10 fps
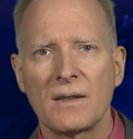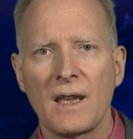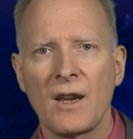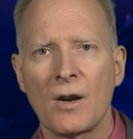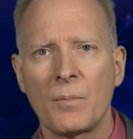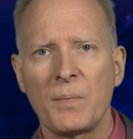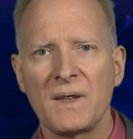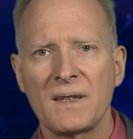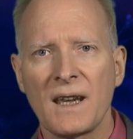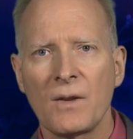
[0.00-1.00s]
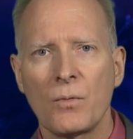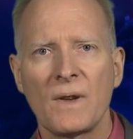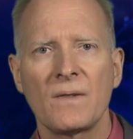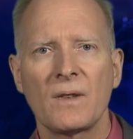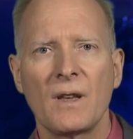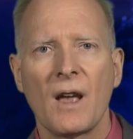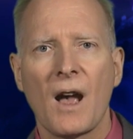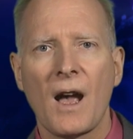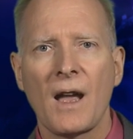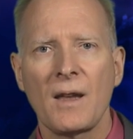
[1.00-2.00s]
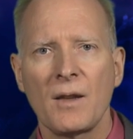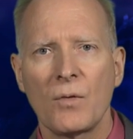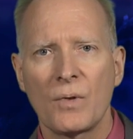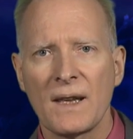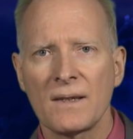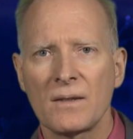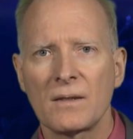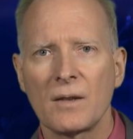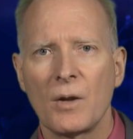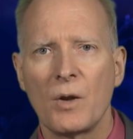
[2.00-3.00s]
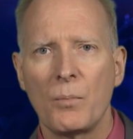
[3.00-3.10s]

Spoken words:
They are beset with high rents,